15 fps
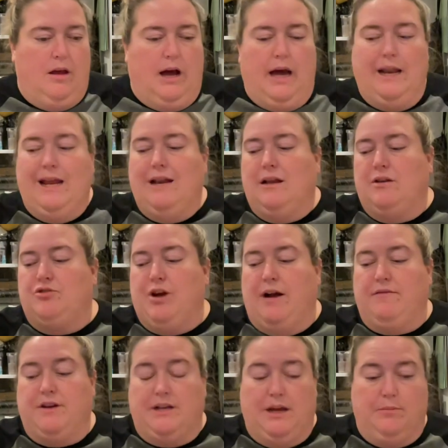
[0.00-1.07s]
need a
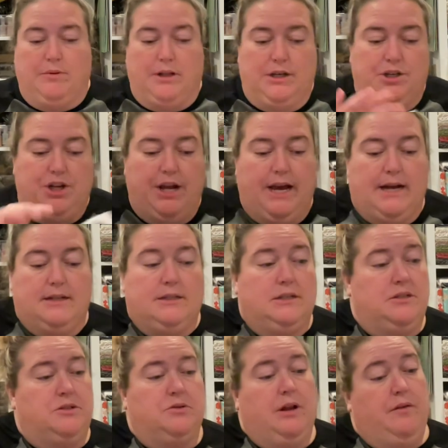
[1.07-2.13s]
drafting table like she has. I
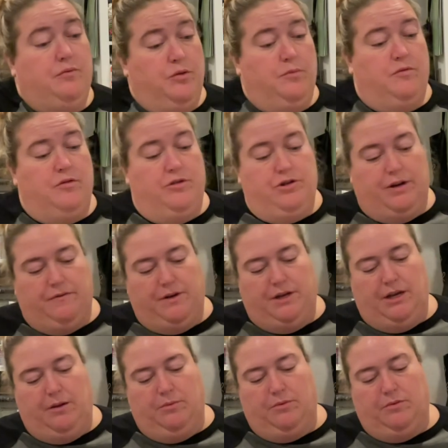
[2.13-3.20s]
just don't have room for a drafting
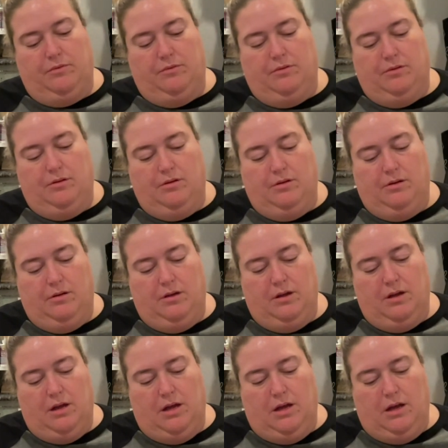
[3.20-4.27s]
table.
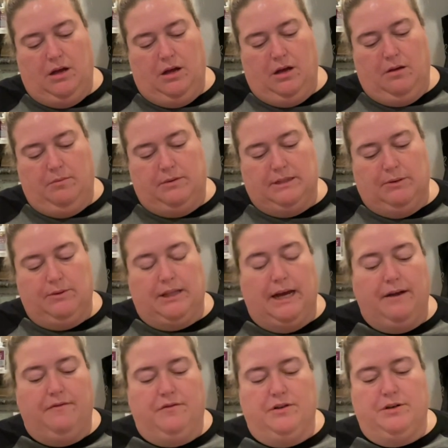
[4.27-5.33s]
Because I would
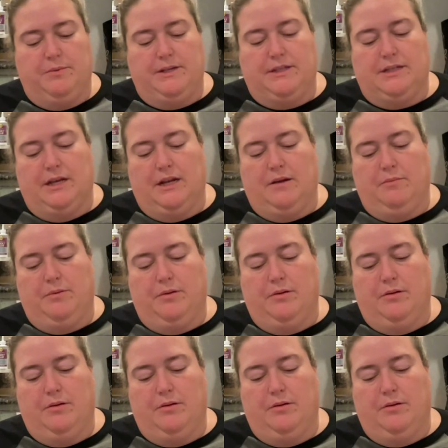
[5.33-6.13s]
like for it to be set up